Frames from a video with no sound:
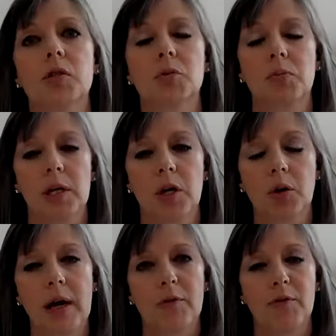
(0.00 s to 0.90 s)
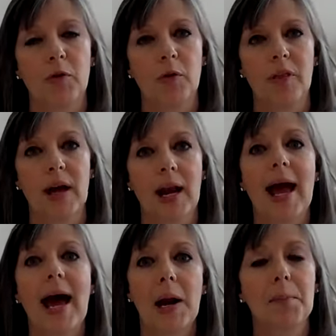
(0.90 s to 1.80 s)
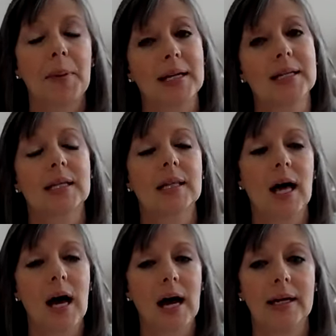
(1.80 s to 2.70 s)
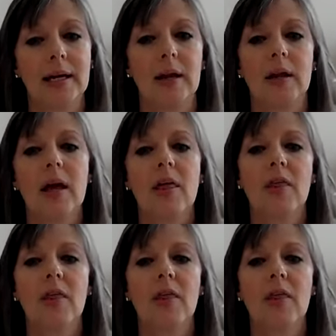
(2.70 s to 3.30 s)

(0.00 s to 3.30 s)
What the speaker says: to be grateful that I had a bed to lie in,